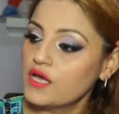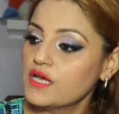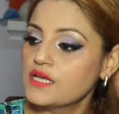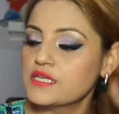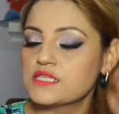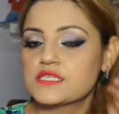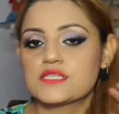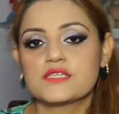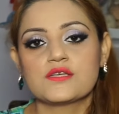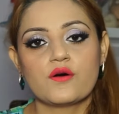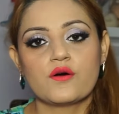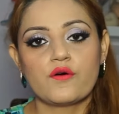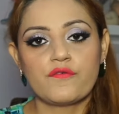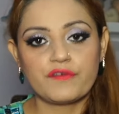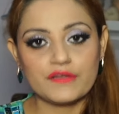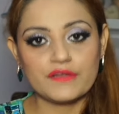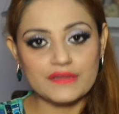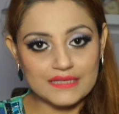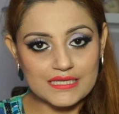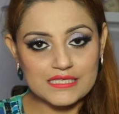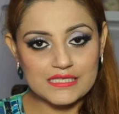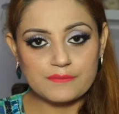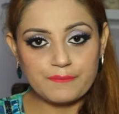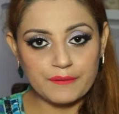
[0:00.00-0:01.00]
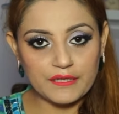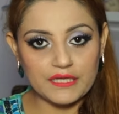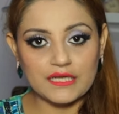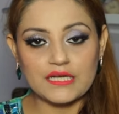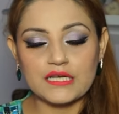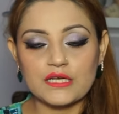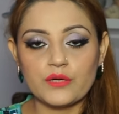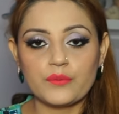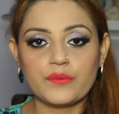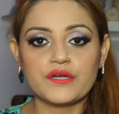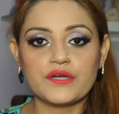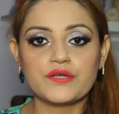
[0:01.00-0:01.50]
So for this
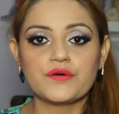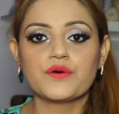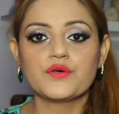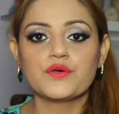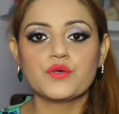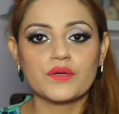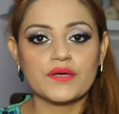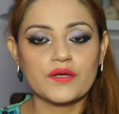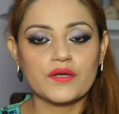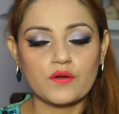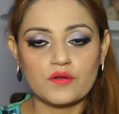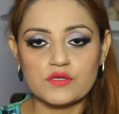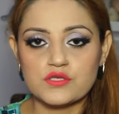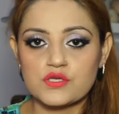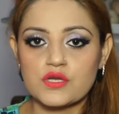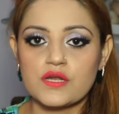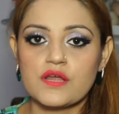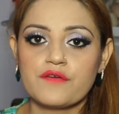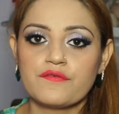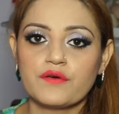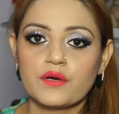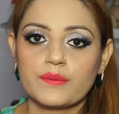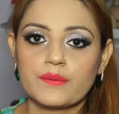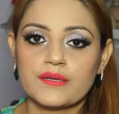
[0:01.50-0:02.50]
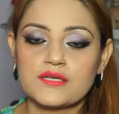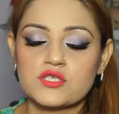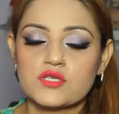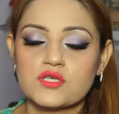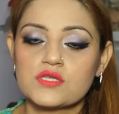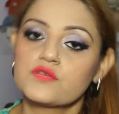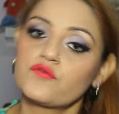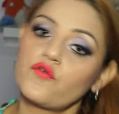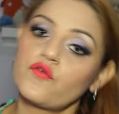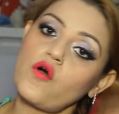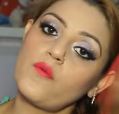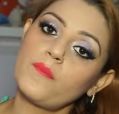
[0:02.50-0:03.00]
particular video, you can also leave your
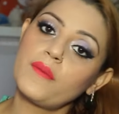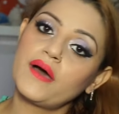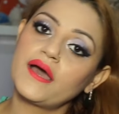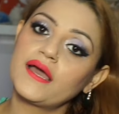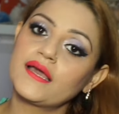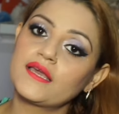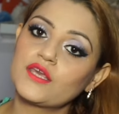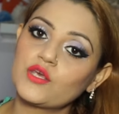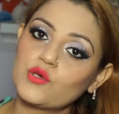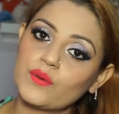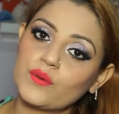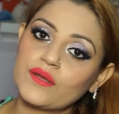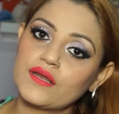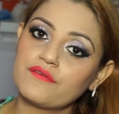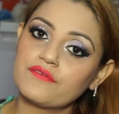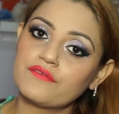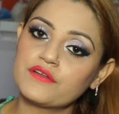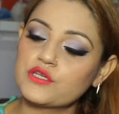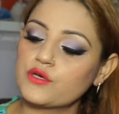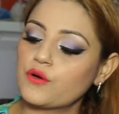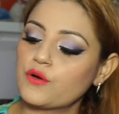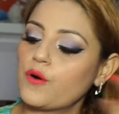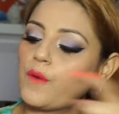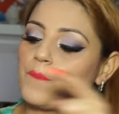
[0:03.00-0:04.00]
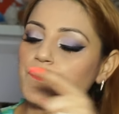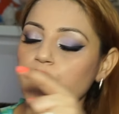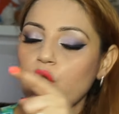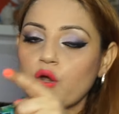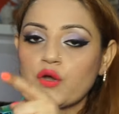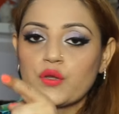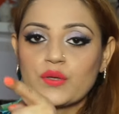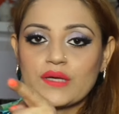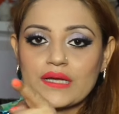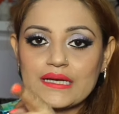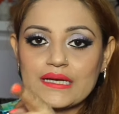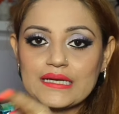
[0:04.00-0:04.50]
questions for my Q&A video, or
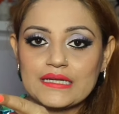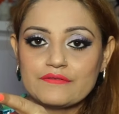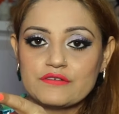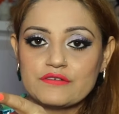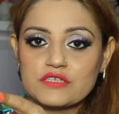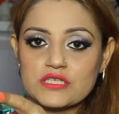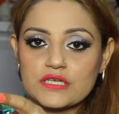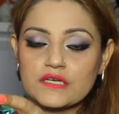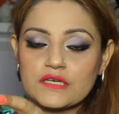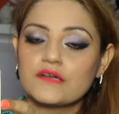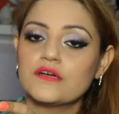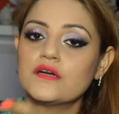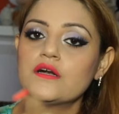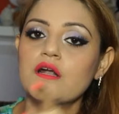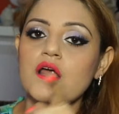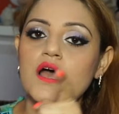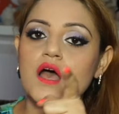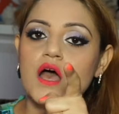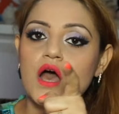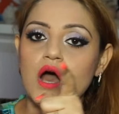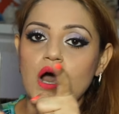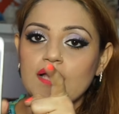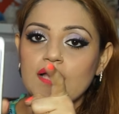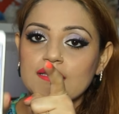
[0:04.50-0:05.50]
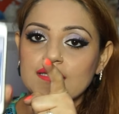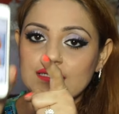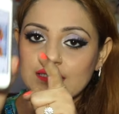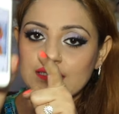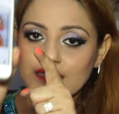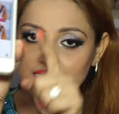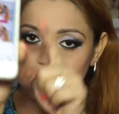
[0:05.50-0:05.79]
you can leave it here on that